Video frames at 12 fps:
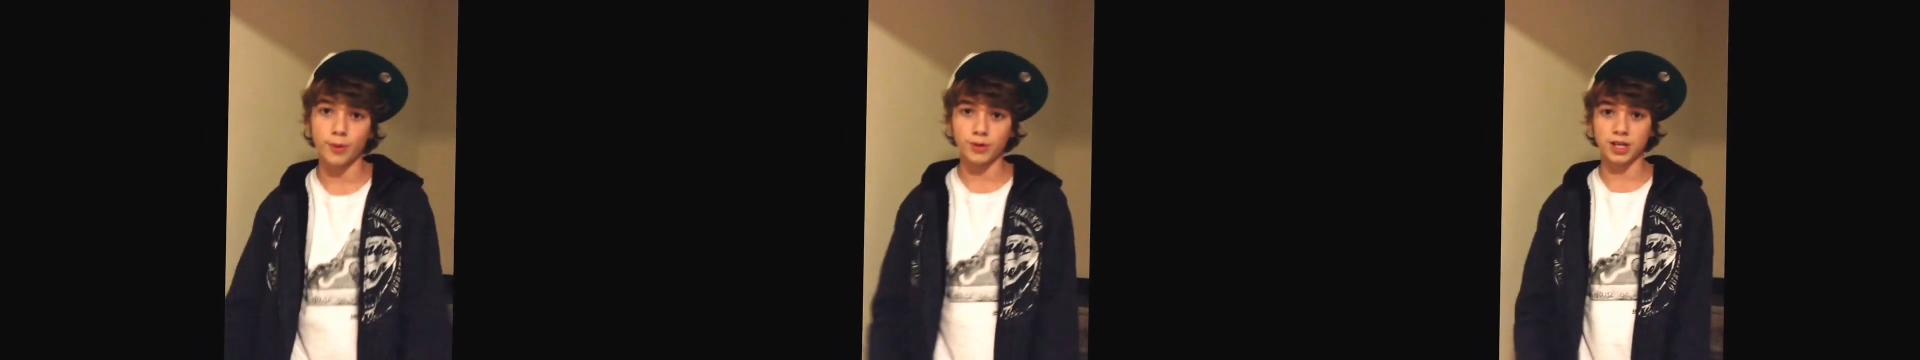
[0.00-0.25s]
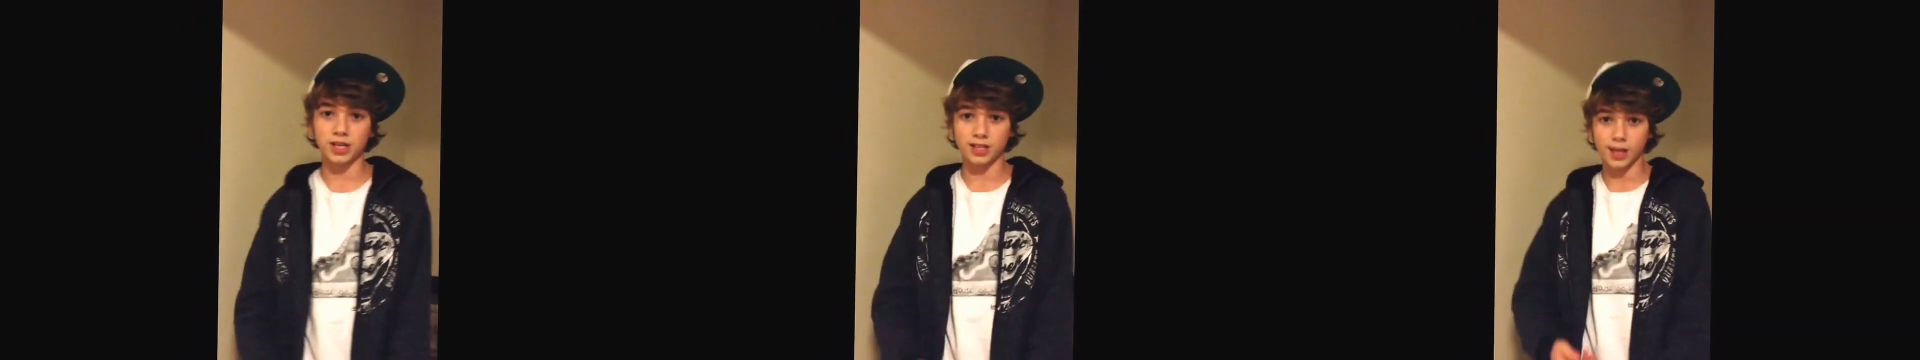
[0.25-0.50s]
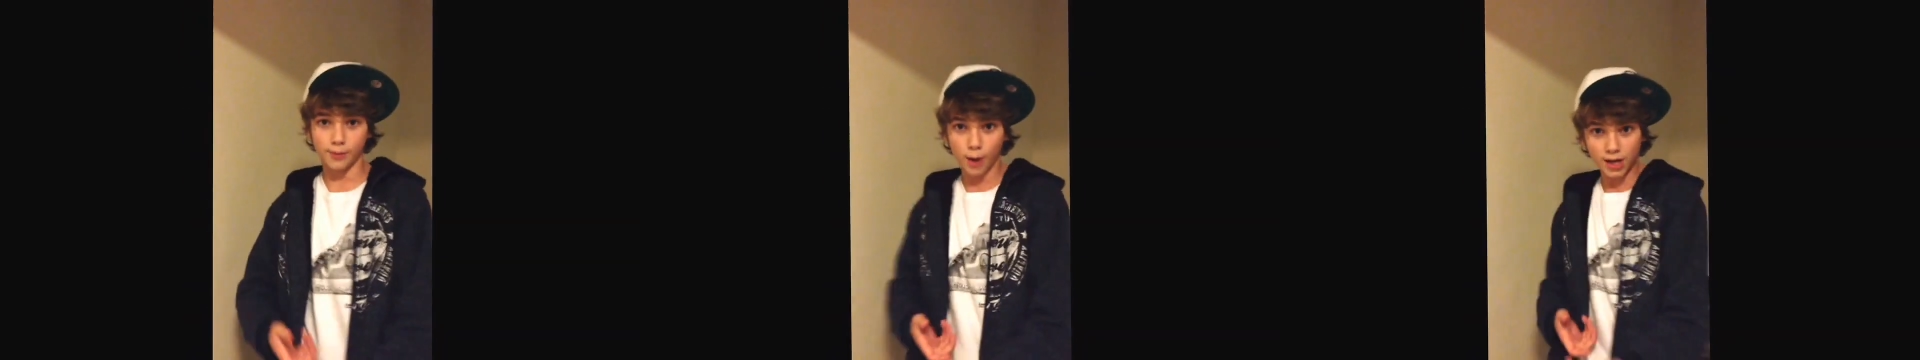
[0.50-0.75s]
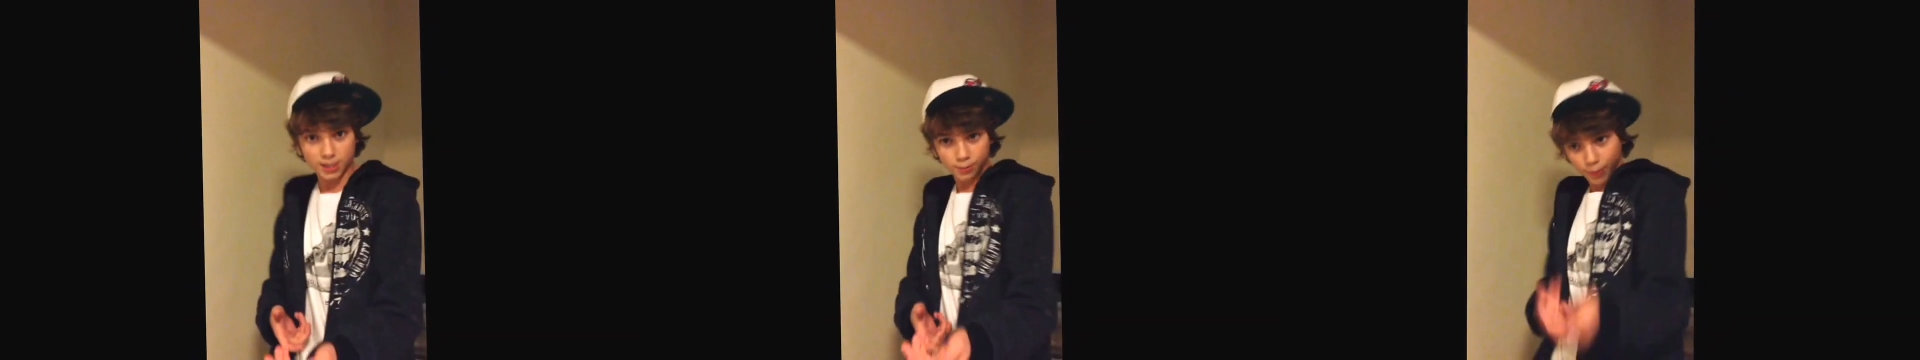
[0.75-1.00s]
my machines out of
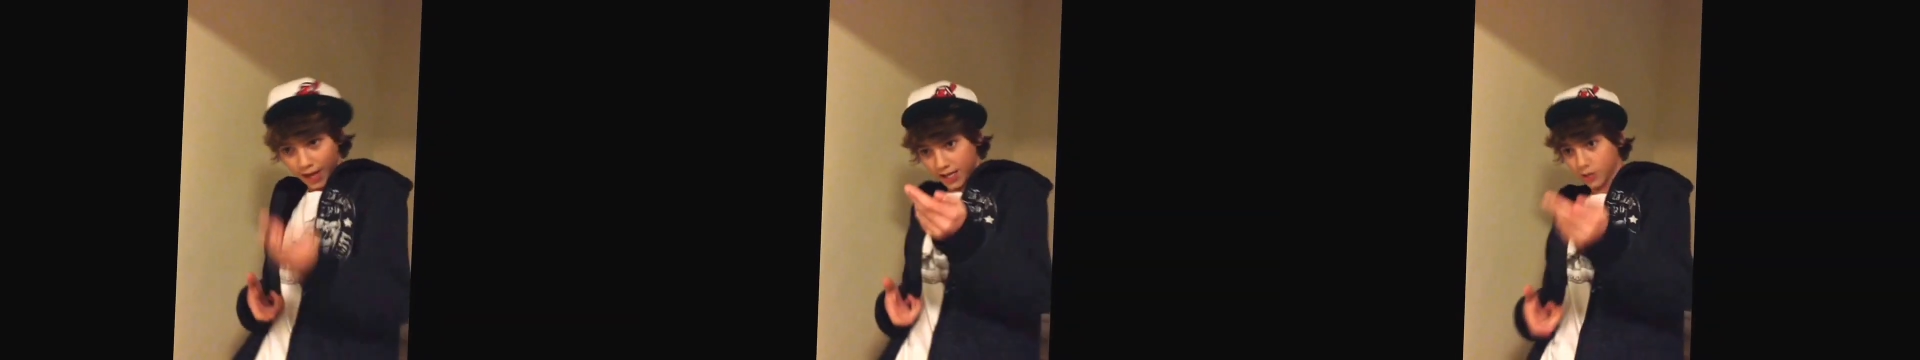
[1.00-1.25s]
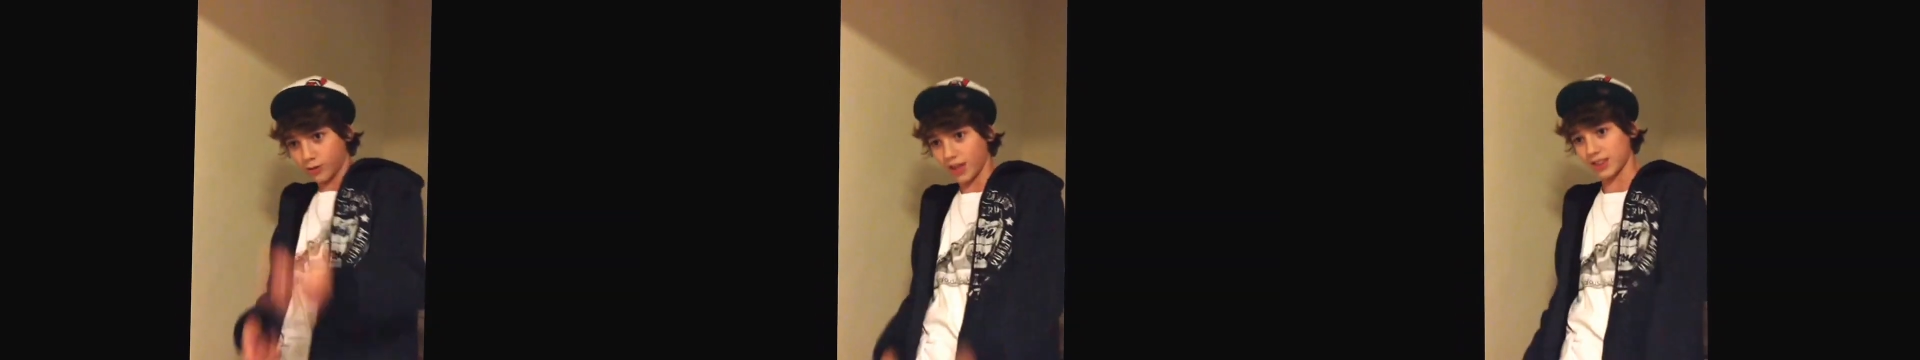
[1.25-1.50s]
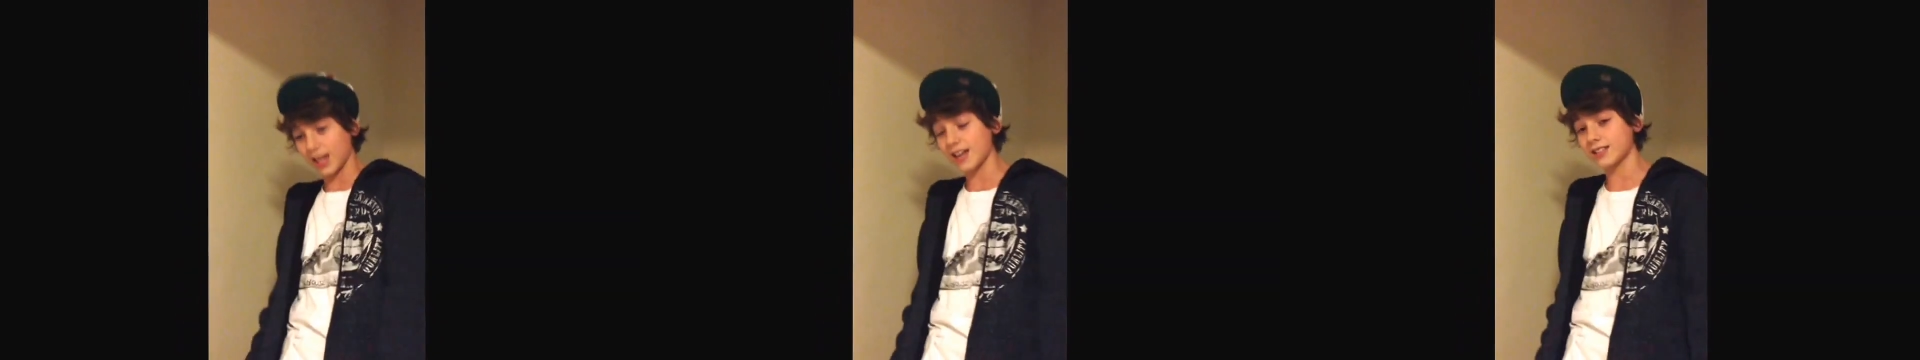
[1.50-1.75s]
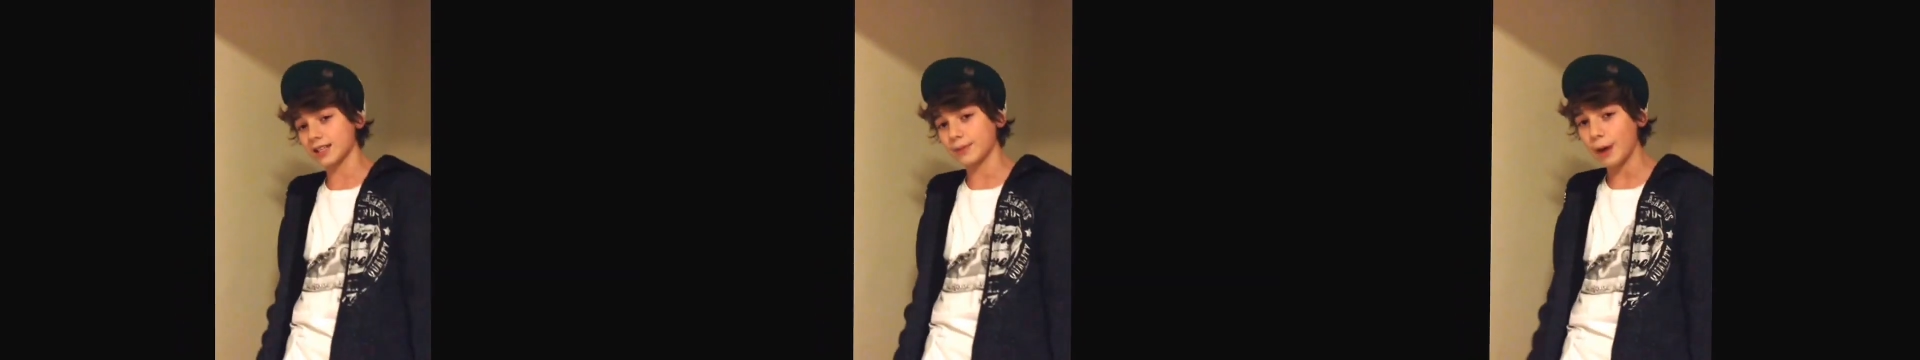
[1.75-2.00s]
mics and blast you like the
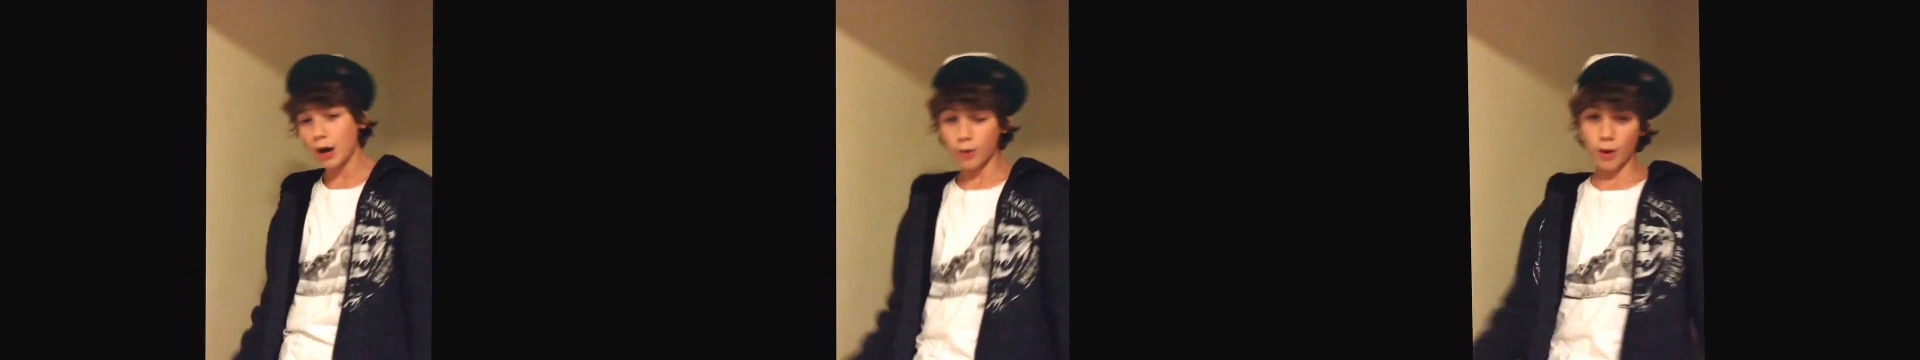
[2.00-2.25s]
A team.